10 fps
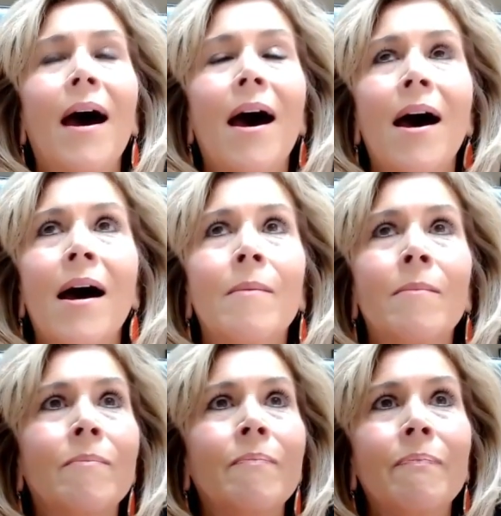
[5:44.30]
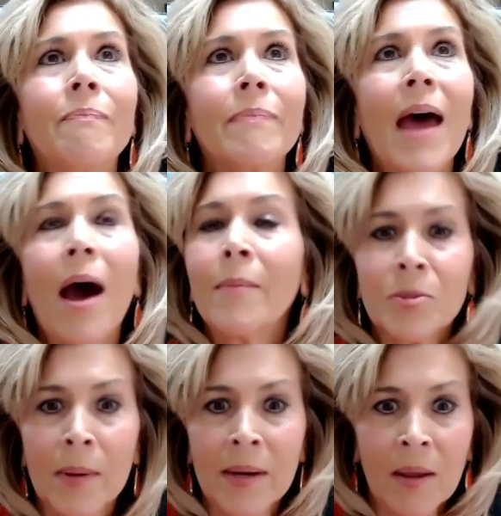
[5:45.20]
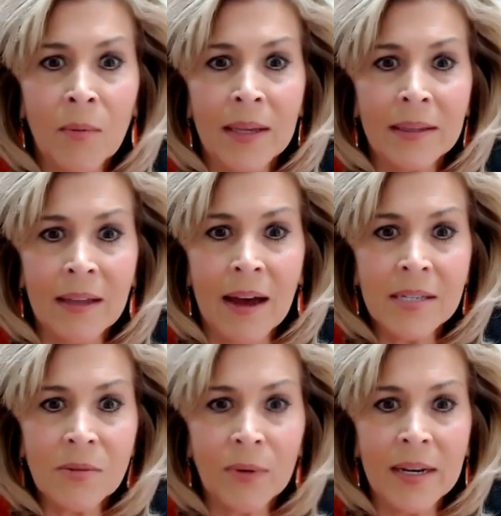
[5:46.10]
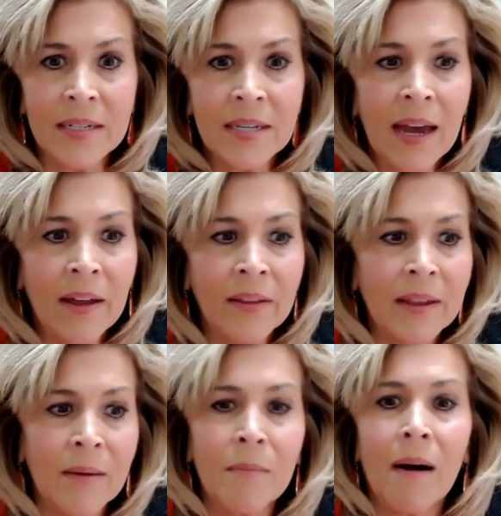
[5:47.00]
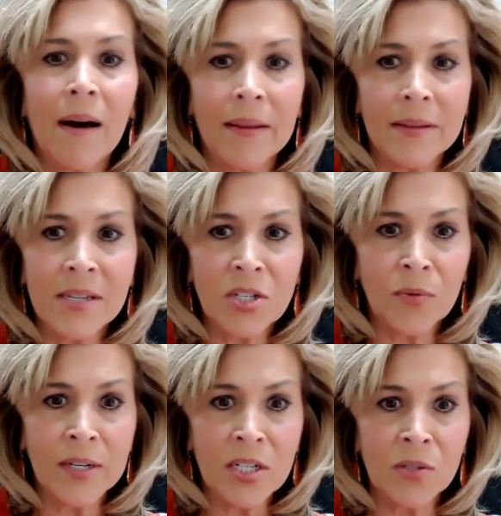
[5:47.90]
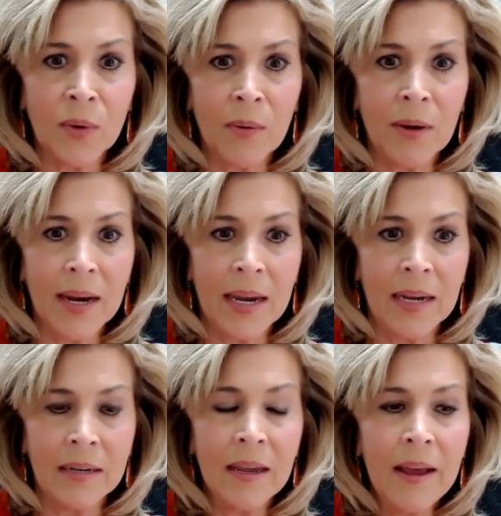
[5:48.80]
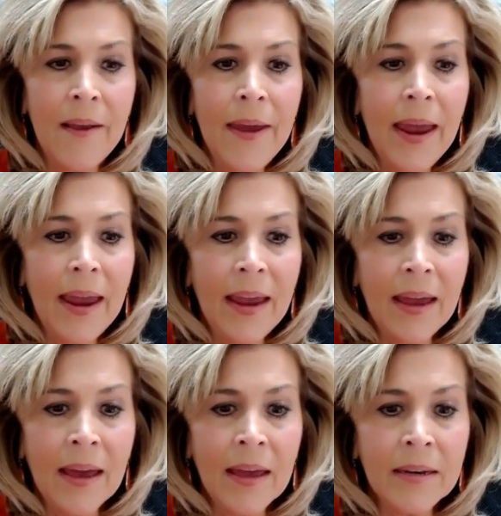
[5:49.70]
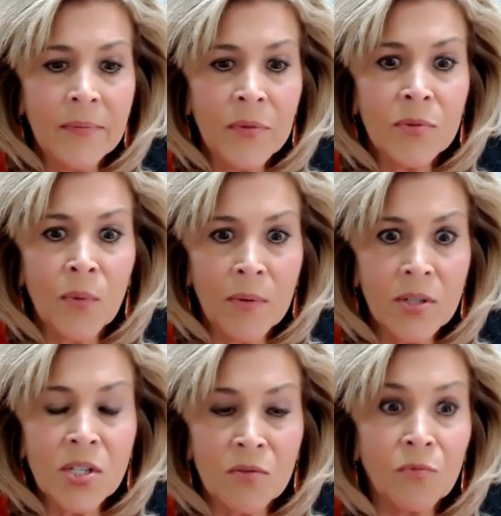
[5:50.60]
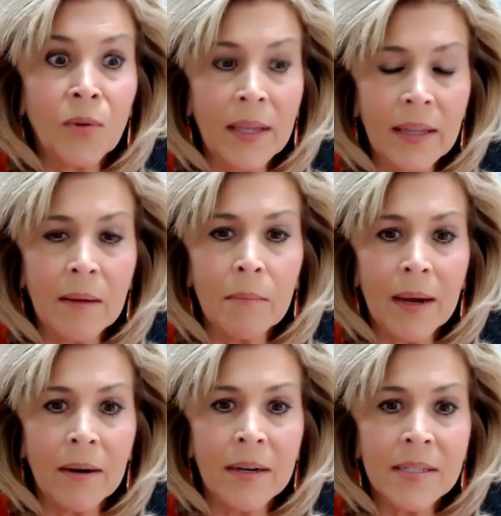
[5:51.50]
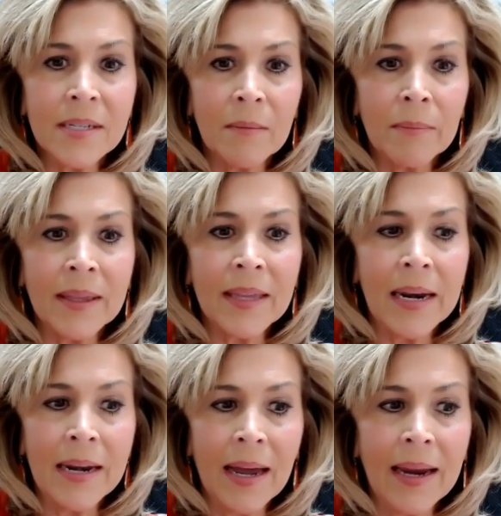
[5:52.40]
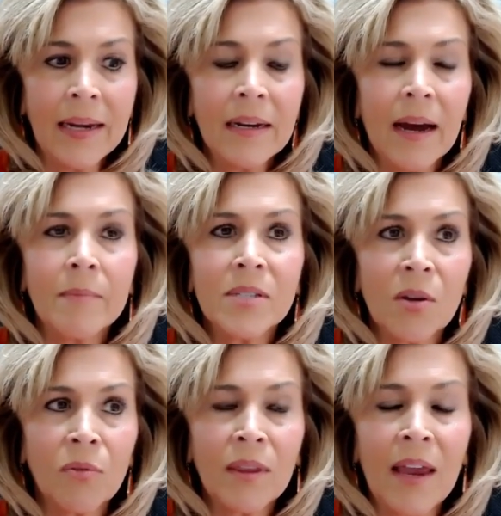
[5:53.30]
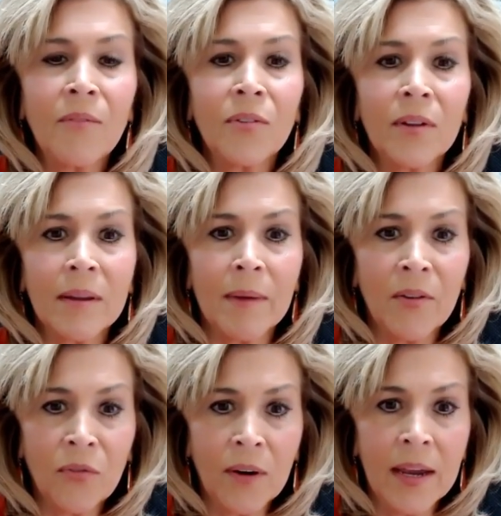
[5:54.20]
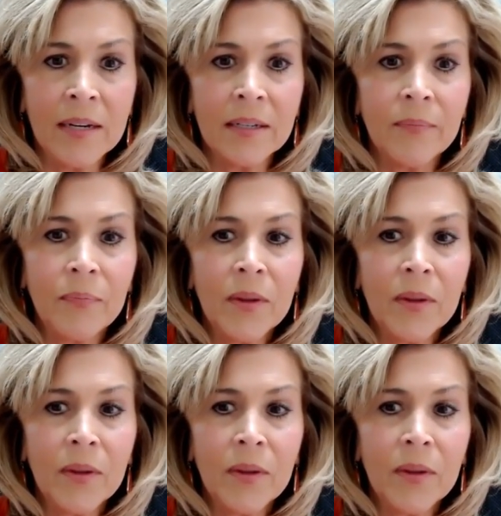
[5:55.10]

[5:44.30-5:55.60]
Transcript: much money we had lost. We didn't tell them all the situations we were in. And we were just really embarrassed. But that night, I'm so thankful that my friend